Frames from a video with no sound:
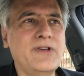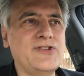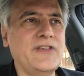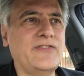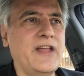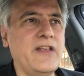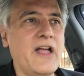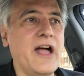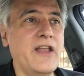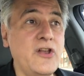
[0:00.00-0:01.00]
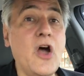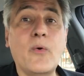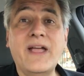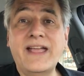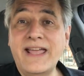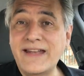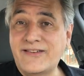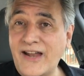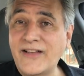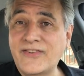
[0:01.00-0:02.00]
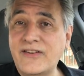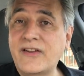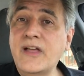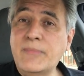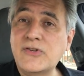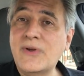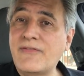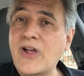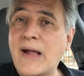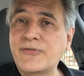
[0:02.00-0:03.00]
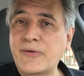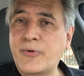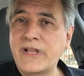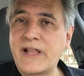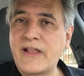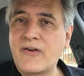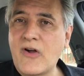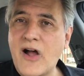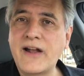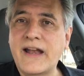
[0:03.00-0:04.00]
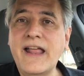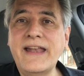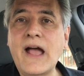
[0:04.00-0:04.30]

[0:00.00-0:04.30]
And she said, no, it doesn't, but you have the option of putting it there on it.